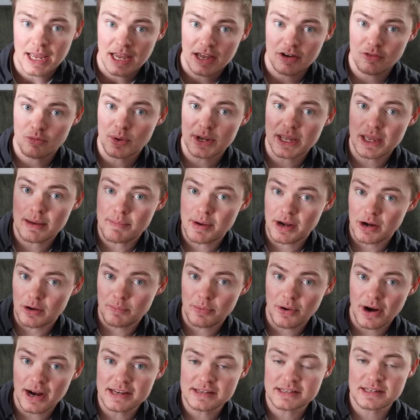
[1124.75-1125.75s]
If we get better
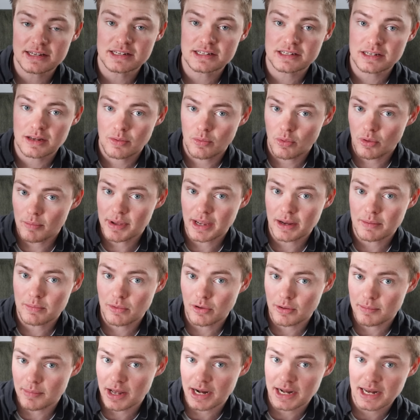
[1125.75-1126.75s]
prices, we'll make
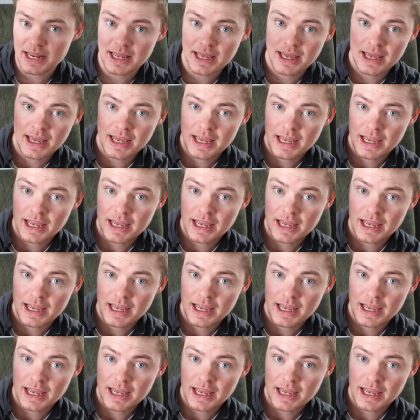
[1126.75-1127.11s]
more money.